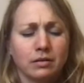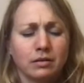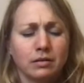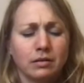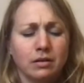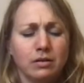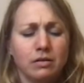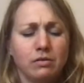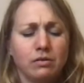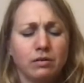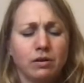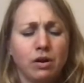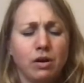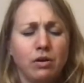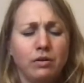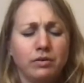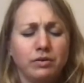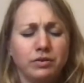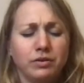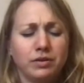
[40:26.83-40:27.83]
your
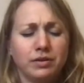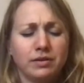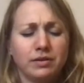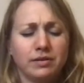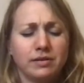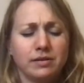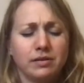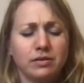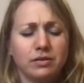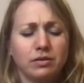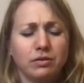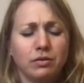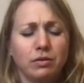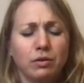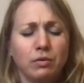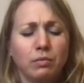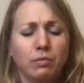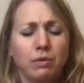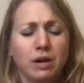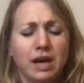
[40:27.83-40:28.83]
consciousness, your
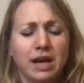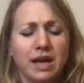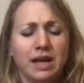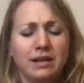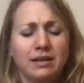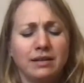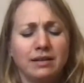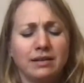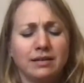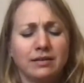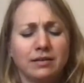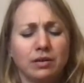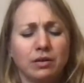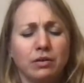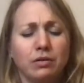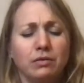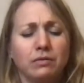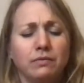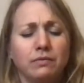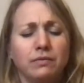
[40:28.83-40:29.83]
awareness
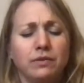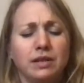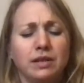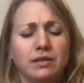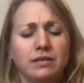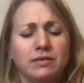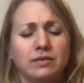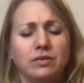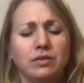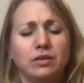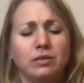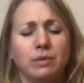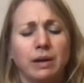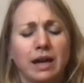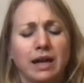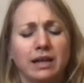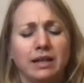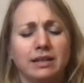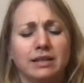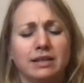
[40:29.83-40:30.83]
of this
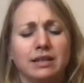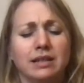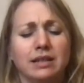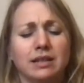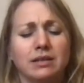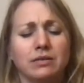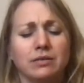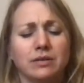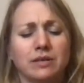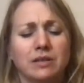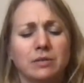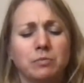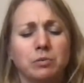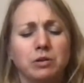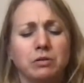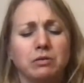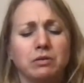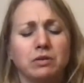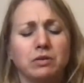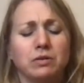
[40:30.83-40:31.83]
duality, your
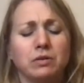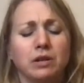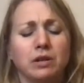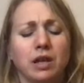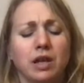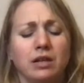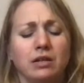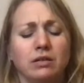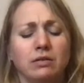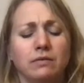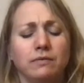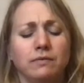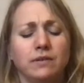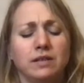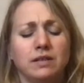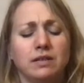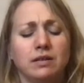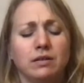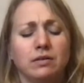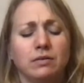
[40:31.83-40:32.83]
spiritual and your
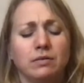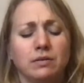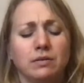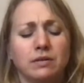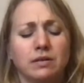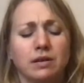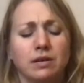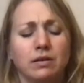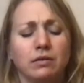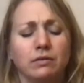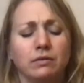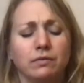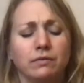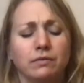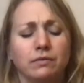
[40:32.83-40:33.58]
physical self.